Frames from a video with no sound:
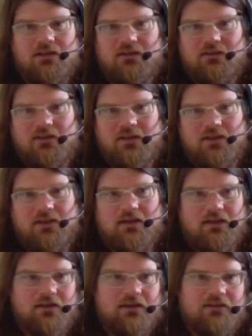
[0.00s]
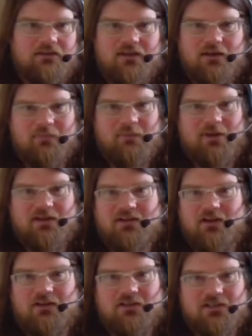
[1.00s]
maybe a
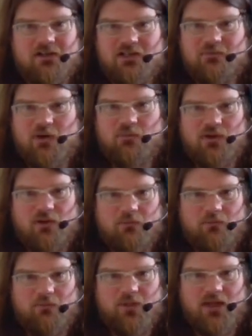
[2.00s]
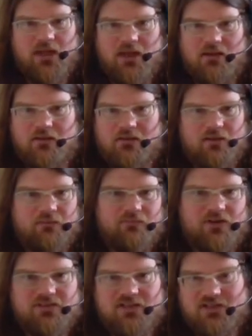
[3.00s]
title slide you might want to begin the
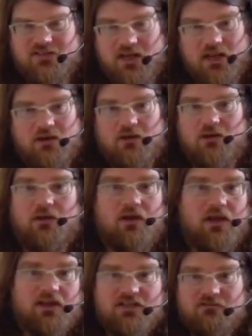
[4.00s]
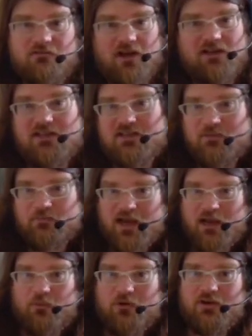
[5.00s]
presentation. And I just created this in
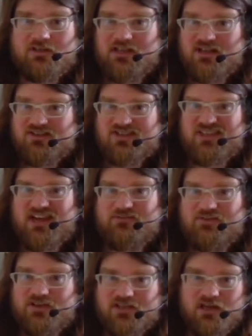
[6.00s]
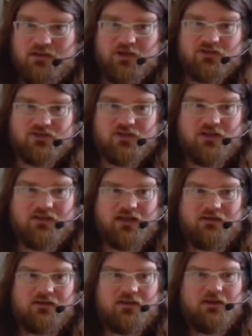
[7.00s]
PowerPoint and then just saved it as an image, and
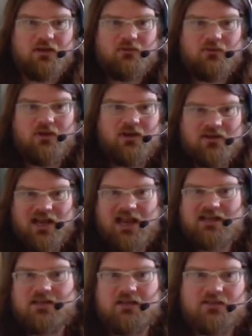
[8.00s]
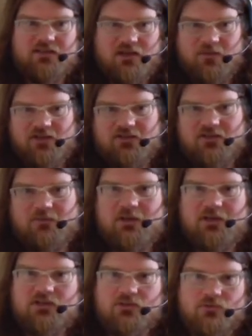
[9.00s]
then I could add it as an image to
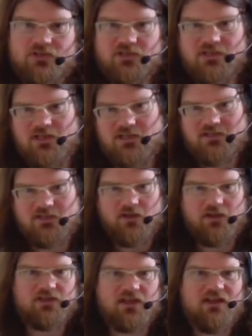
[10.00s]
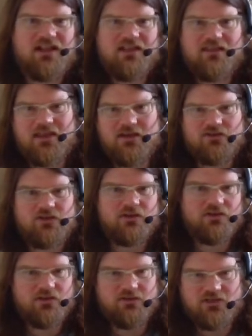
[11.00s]
my sources list. So those are things you
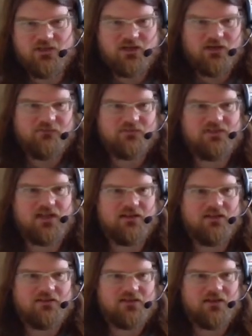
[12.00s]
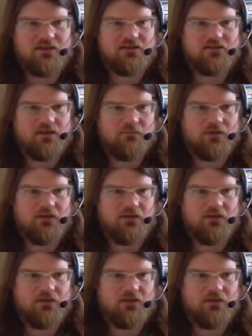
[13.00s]
can do to kind of set things up